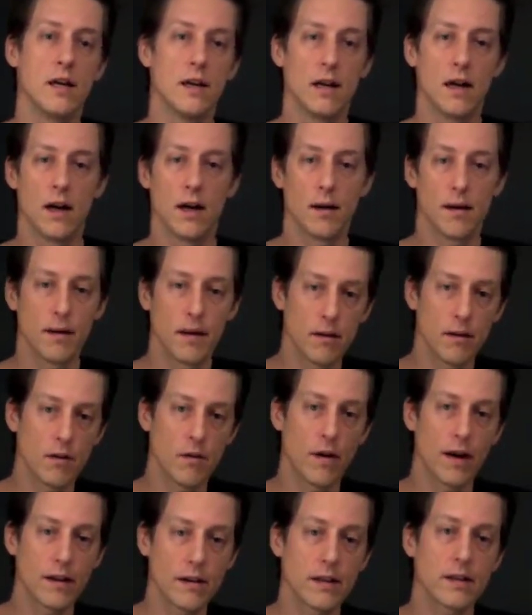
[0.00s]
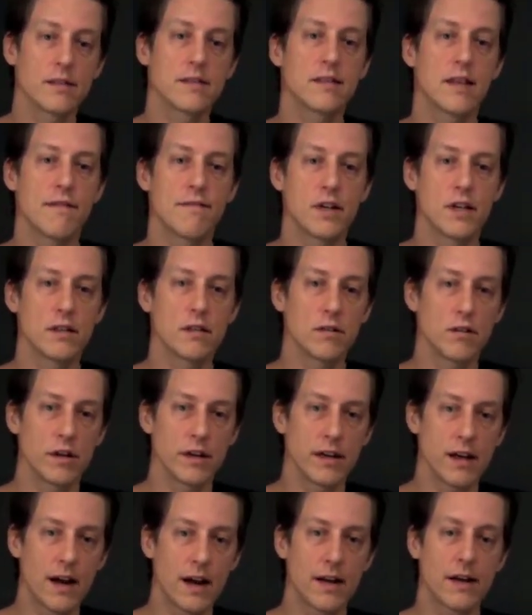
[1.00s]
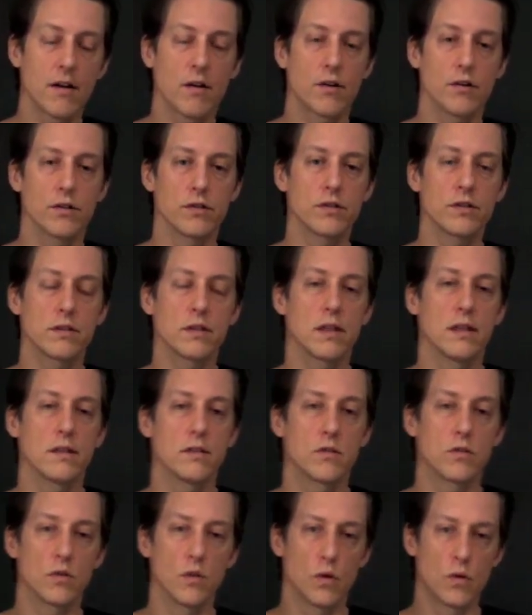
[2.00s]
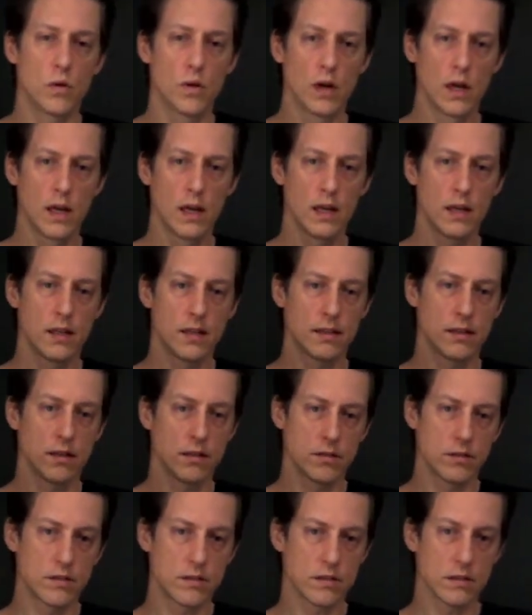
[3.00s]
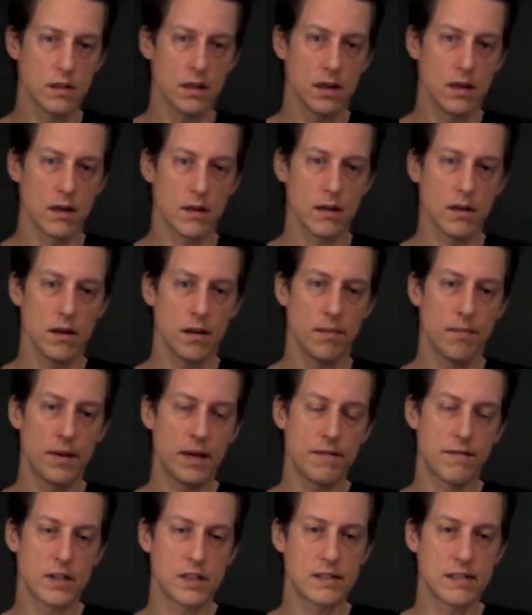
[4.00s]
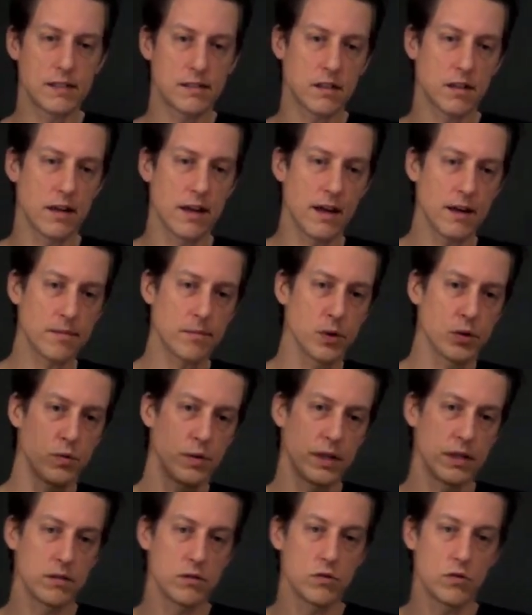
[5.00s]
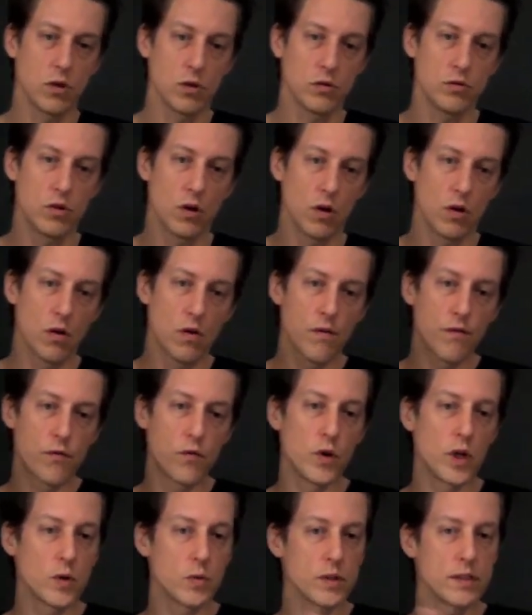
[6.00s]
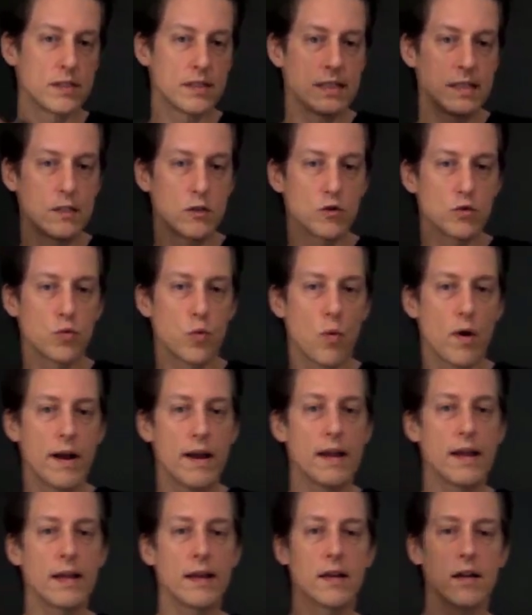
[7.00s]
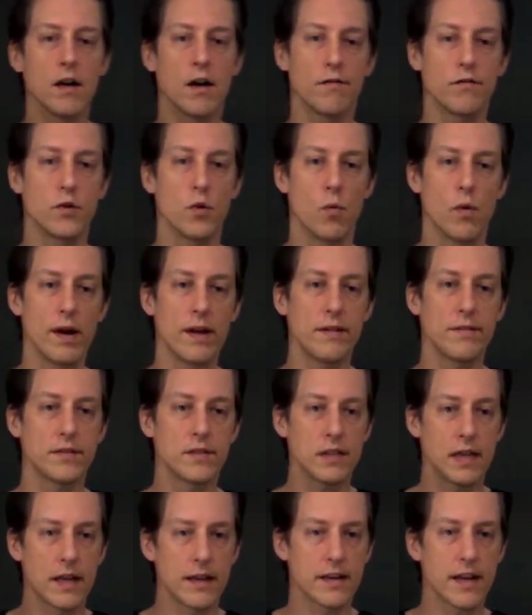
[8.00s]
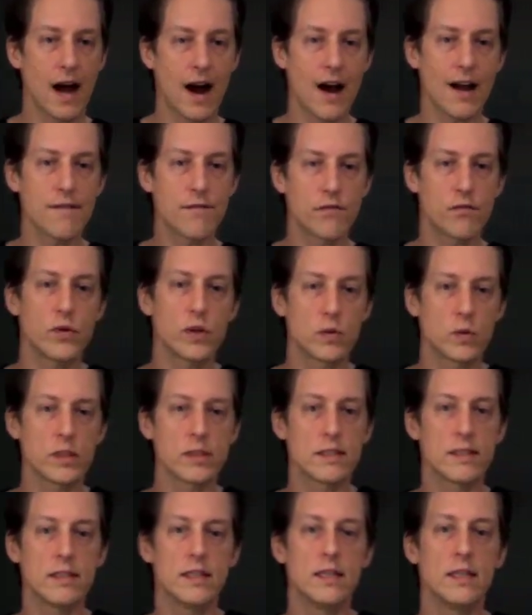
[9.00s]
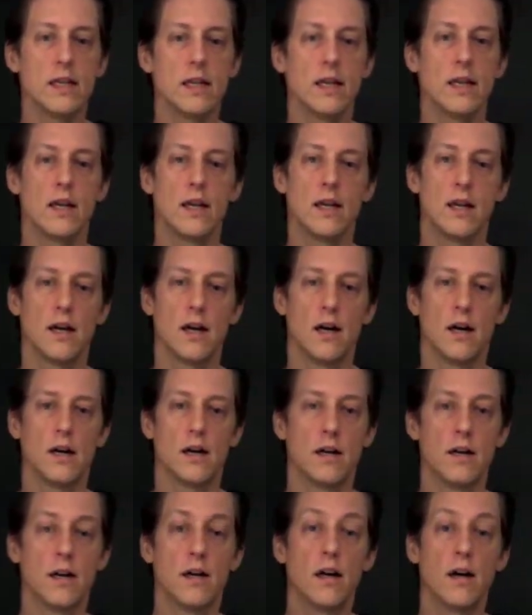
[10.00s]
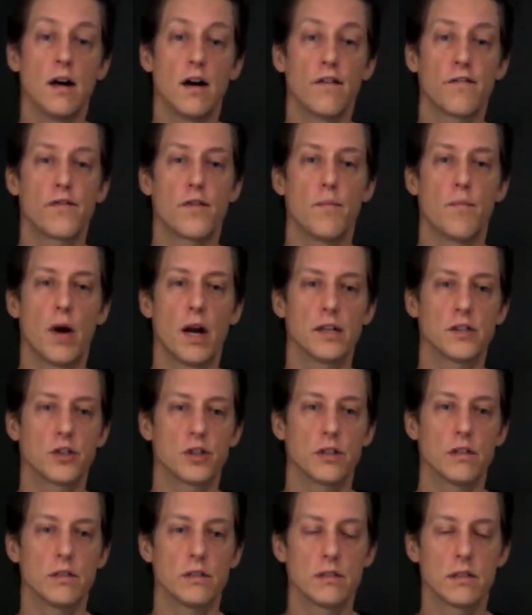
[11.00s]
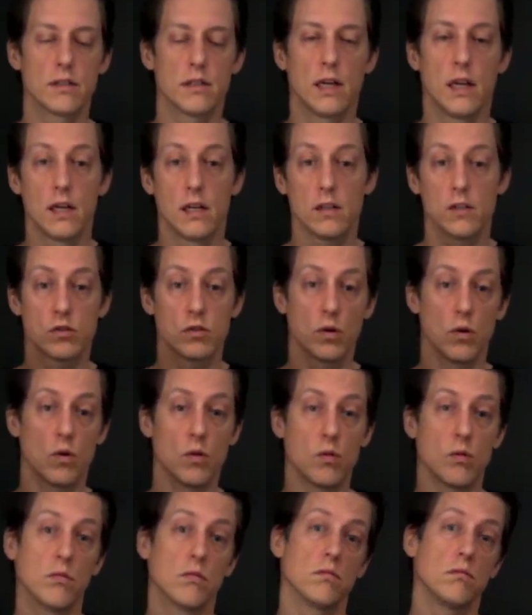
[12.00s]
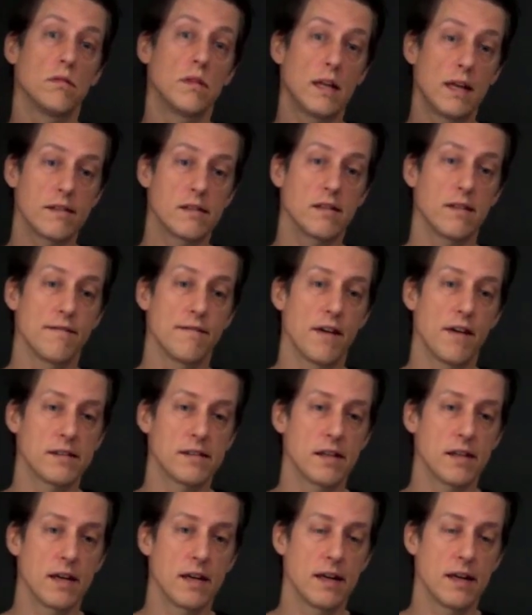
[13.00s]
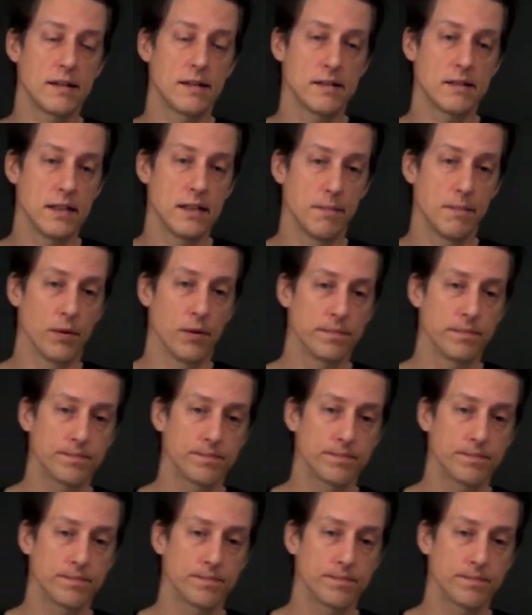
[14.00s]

around like 7 or 9 hertz. And so there's a bit of a disconnect between the low frequency swaying of the waves and the high frequency of the branches. So let's investigate it deeper.